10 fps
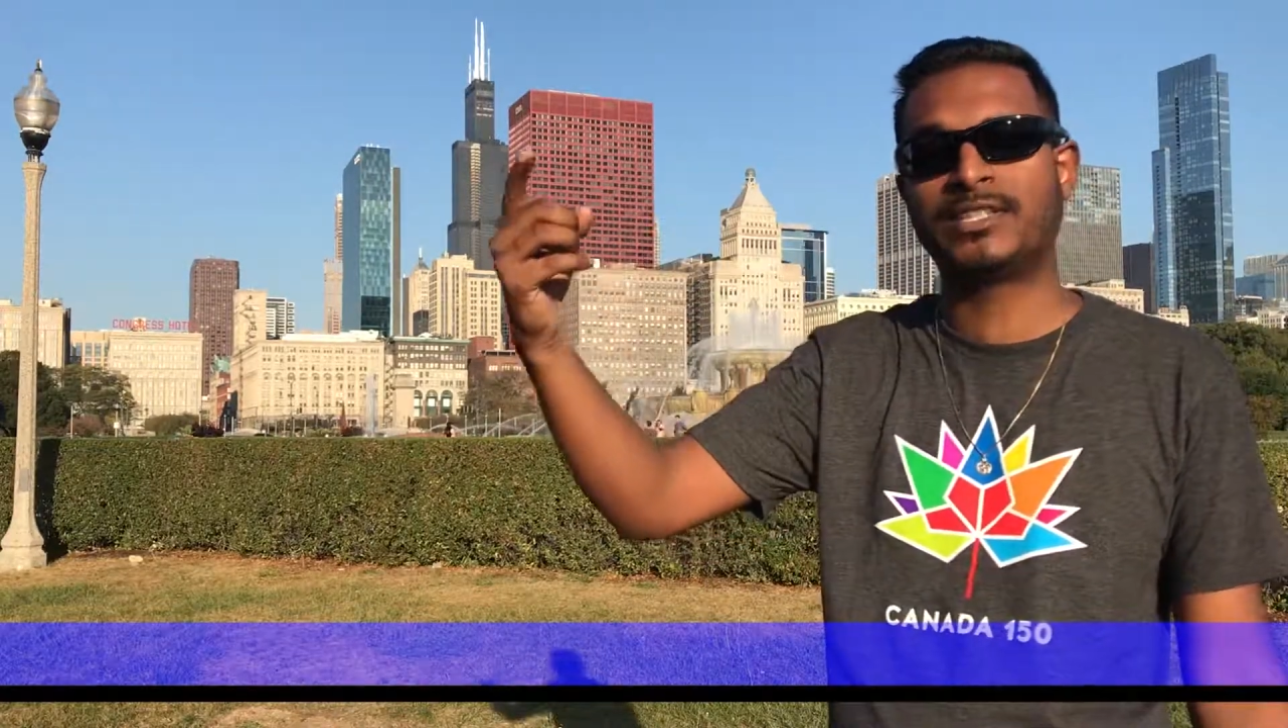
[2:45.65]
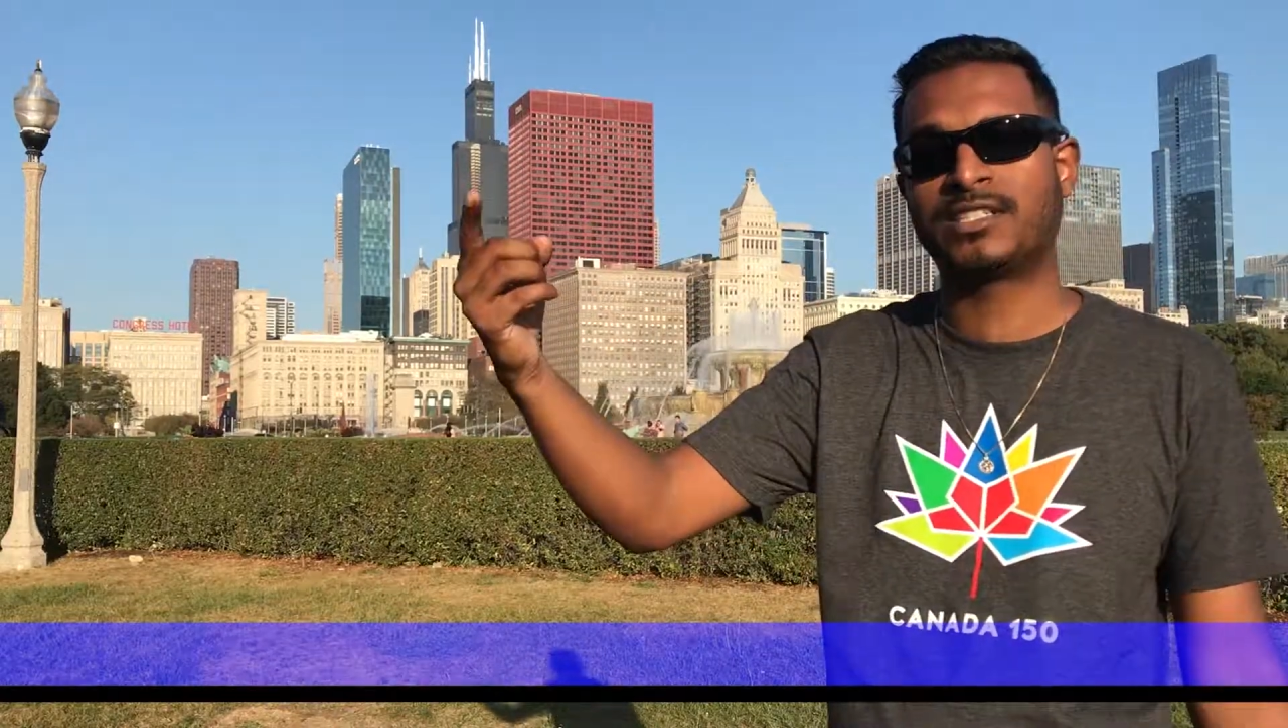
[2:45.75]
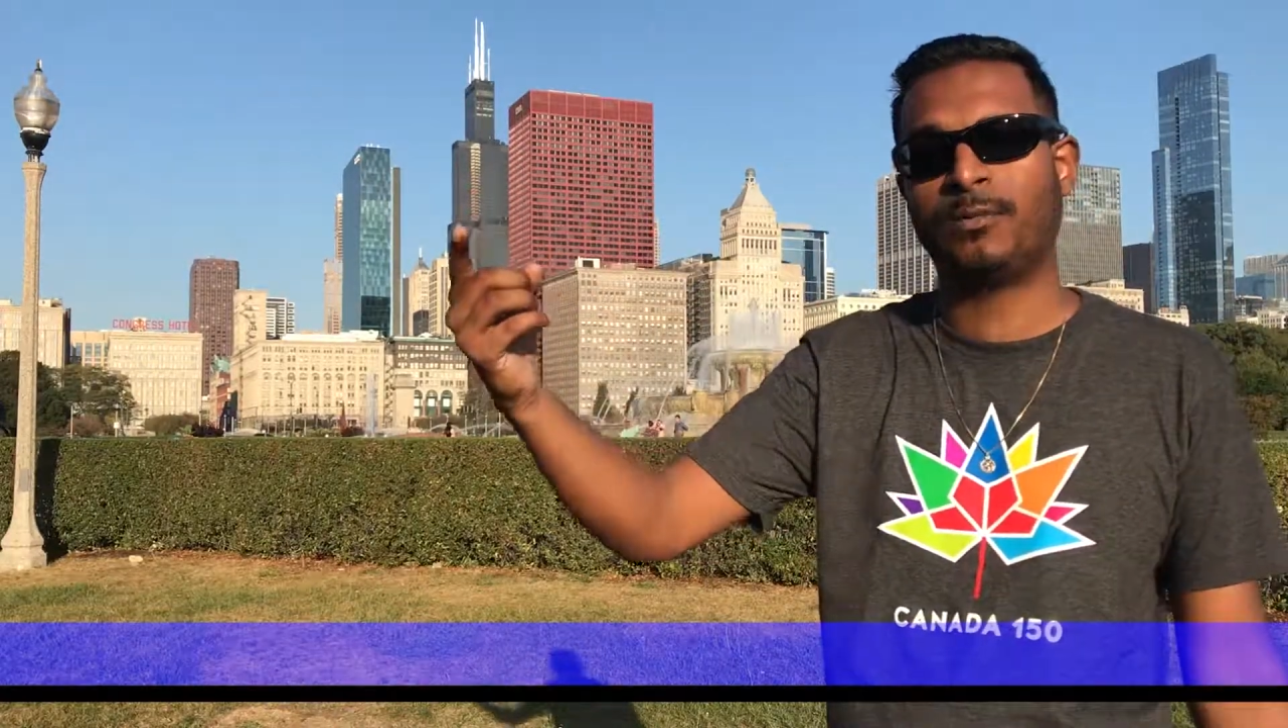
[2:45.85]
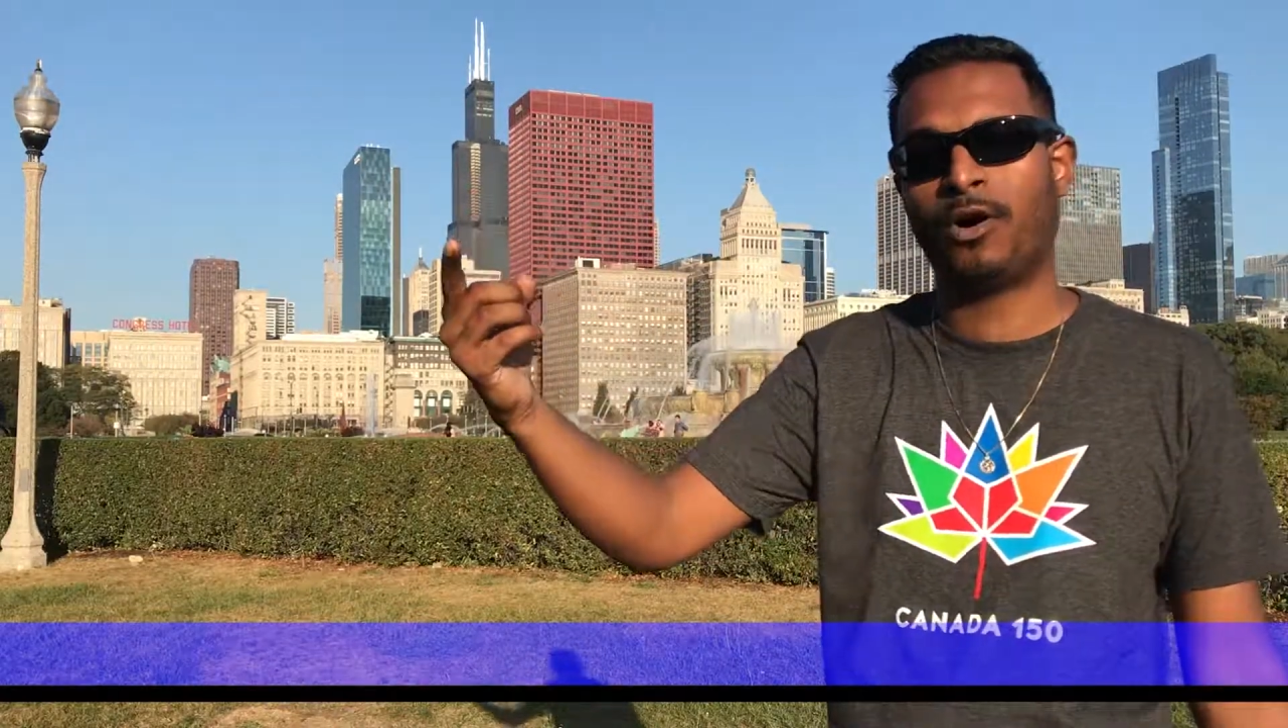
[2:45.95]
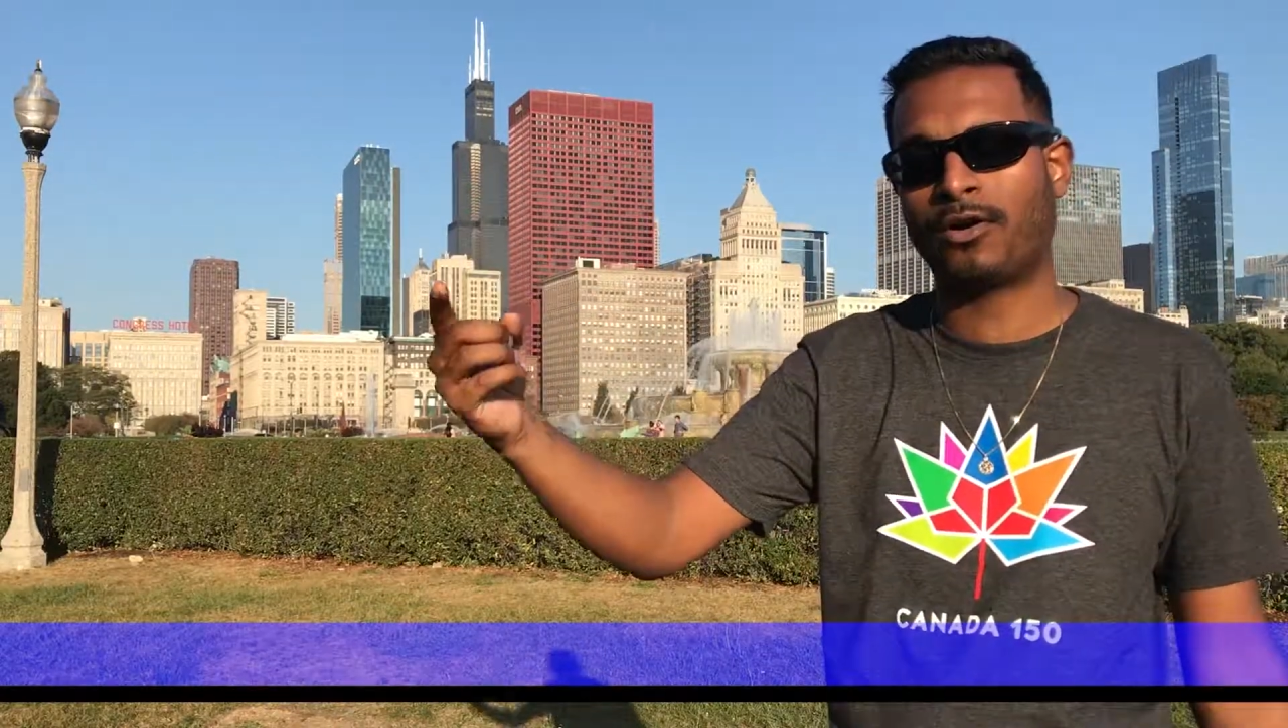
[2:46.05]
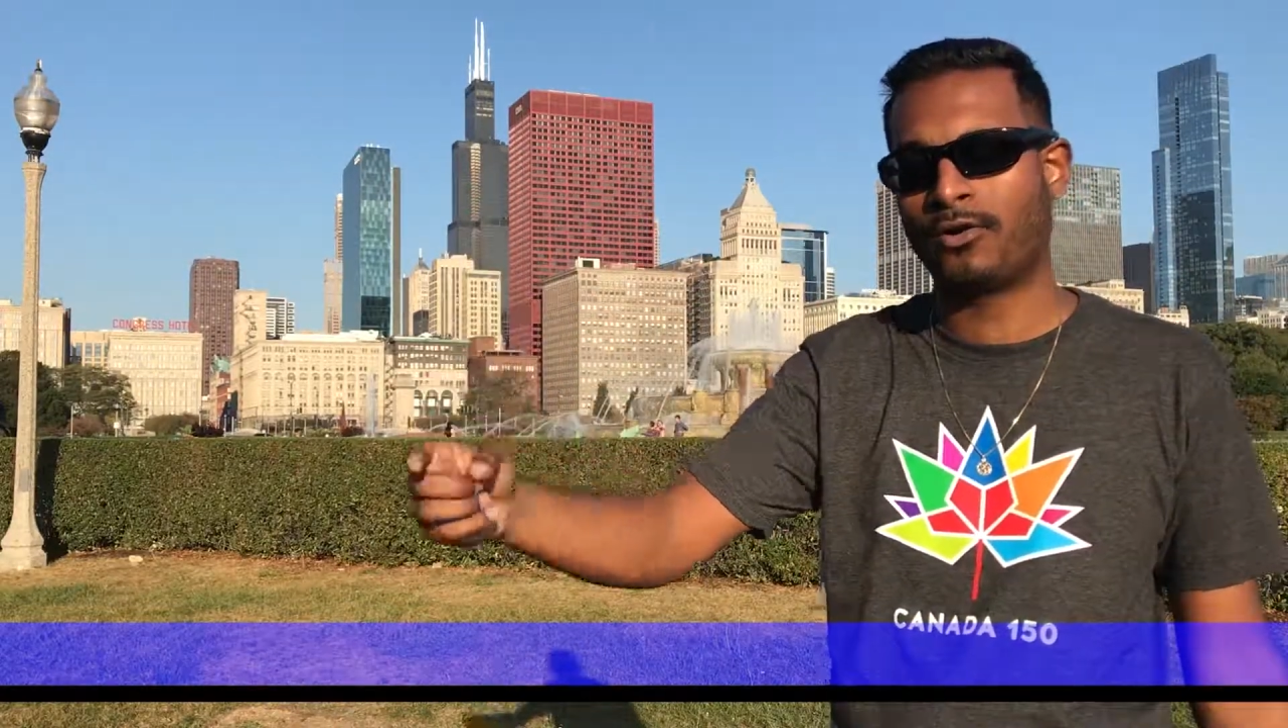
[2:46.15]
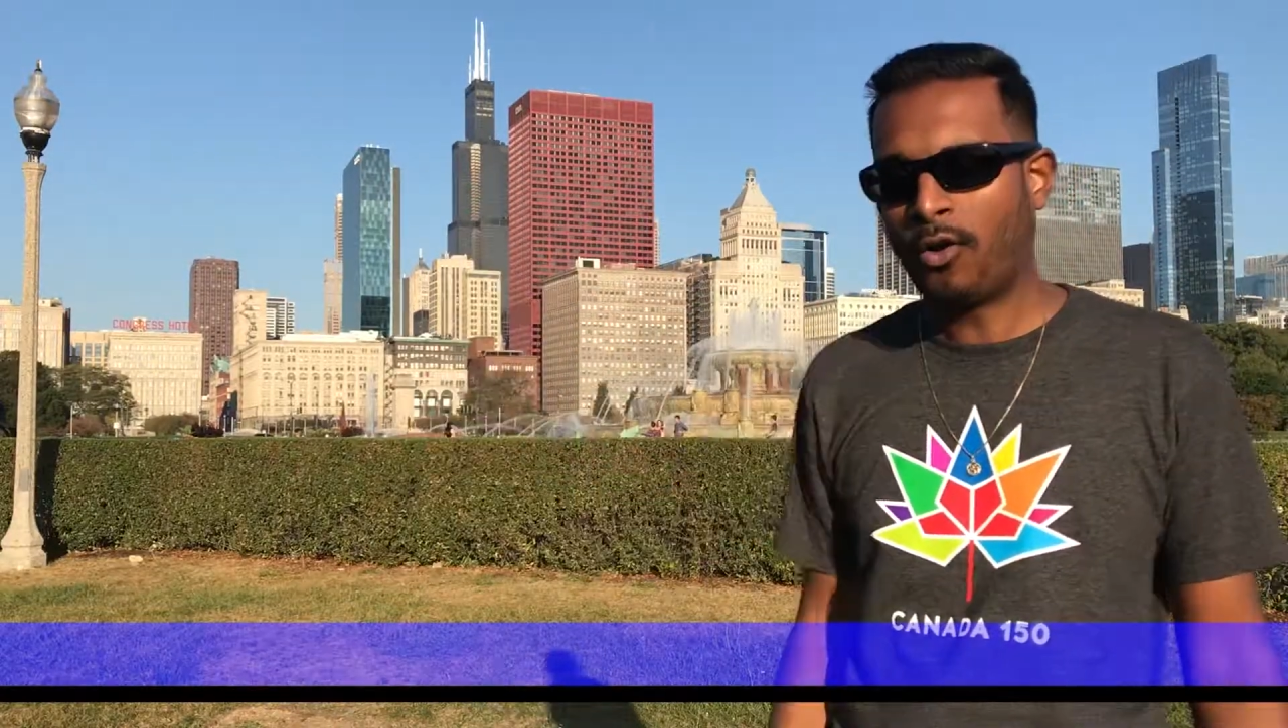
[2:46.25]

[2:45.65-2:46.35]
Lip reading: tomorrow?